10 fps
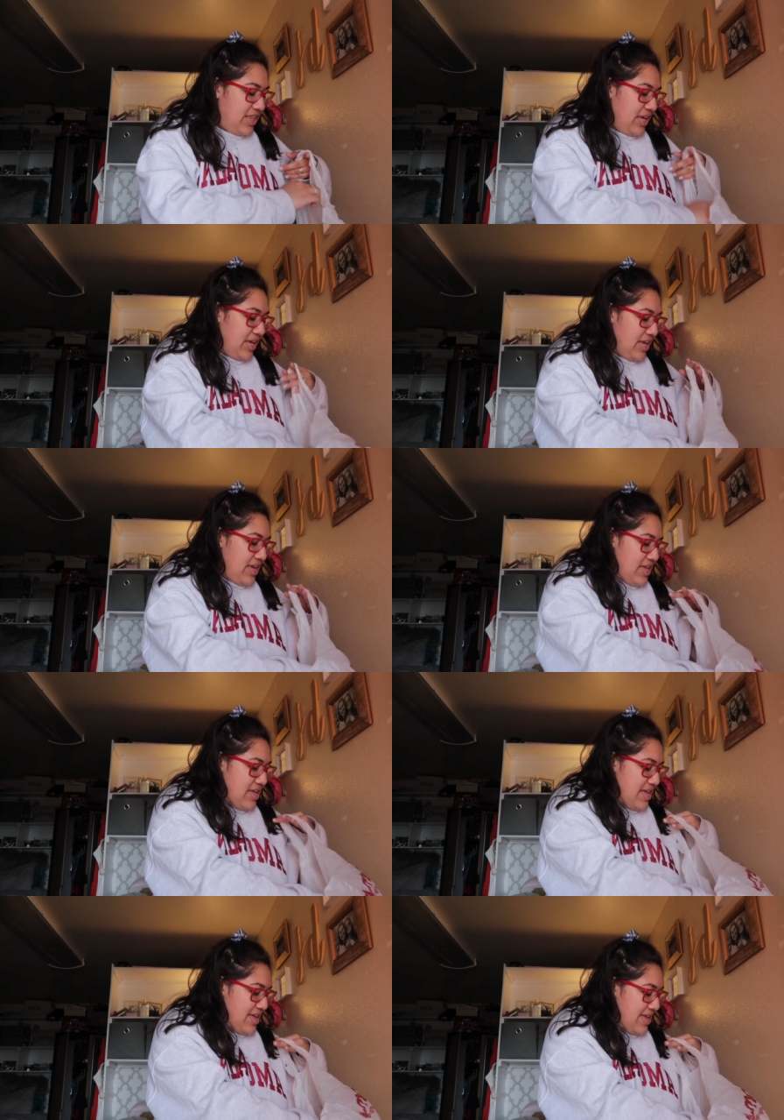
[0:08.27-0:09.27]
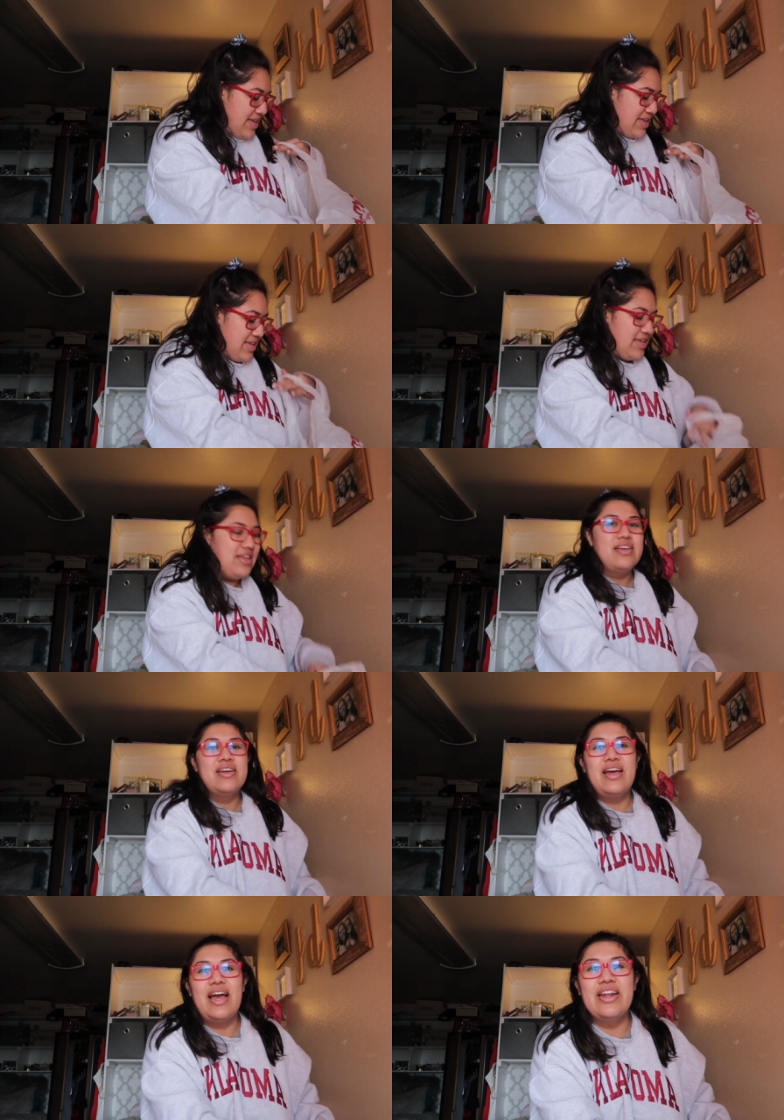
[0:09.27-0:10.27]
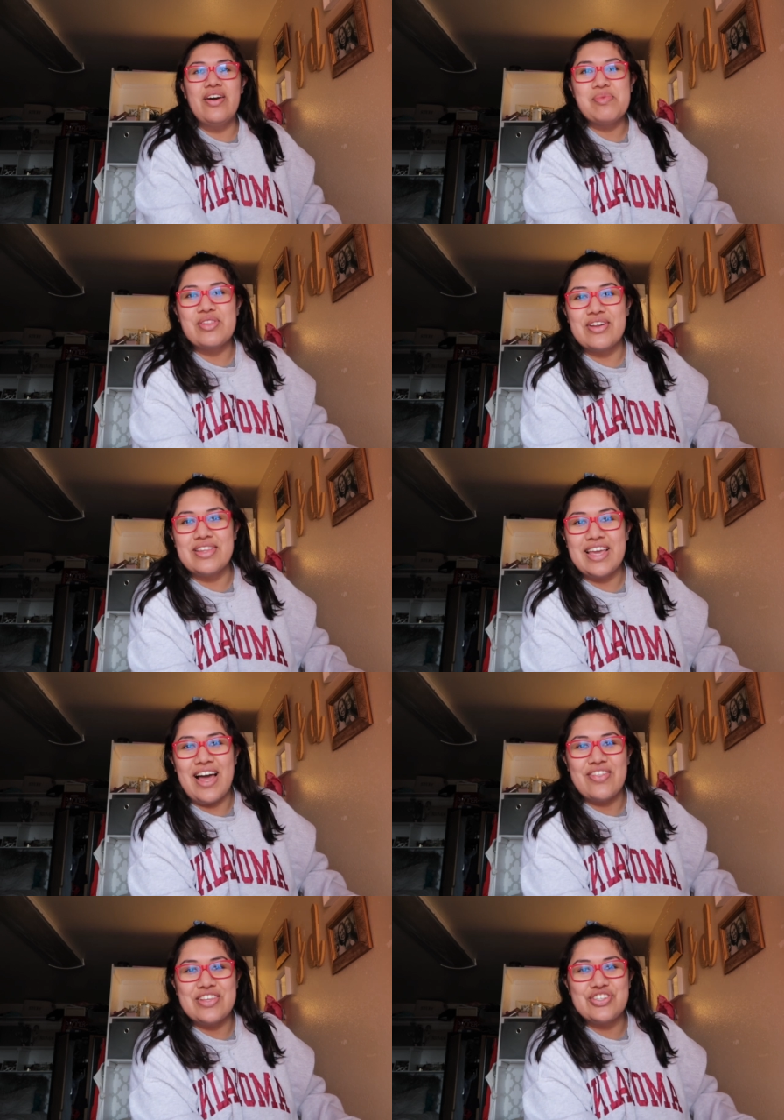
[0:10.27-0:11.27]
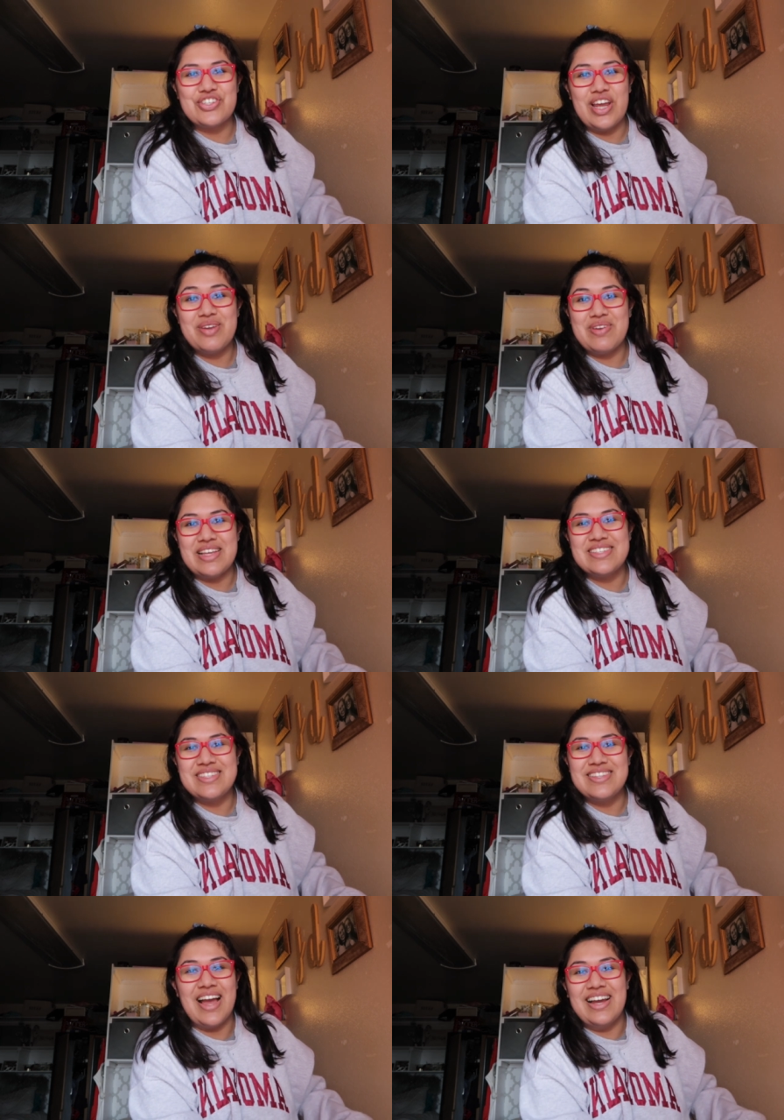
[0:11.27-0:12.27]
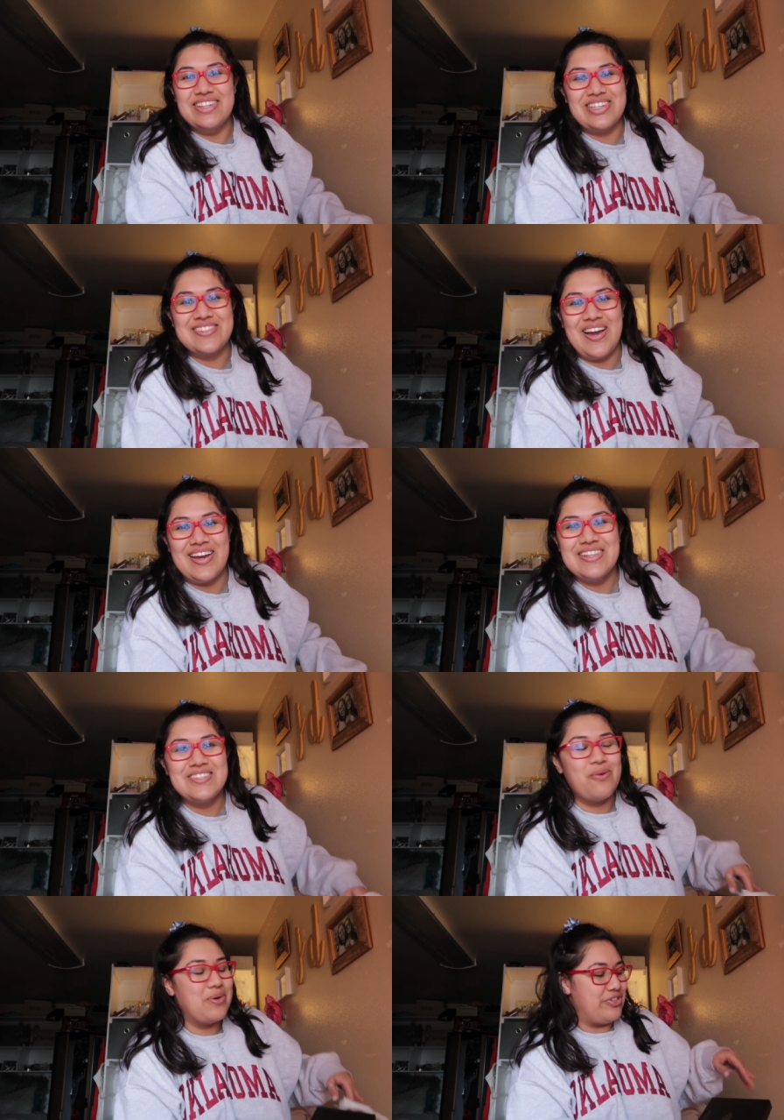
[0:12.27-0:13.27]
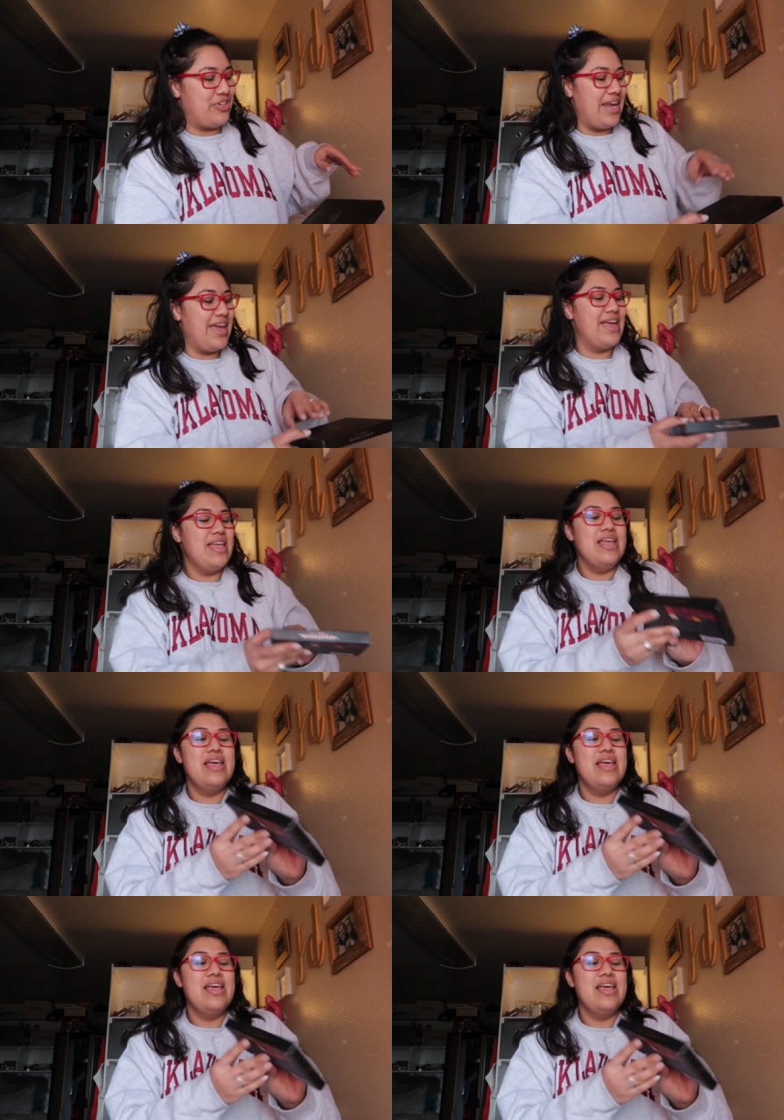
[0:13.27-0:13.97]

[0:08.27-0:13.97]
the i know i'm a little late on this train but i, I just got it so i want to try it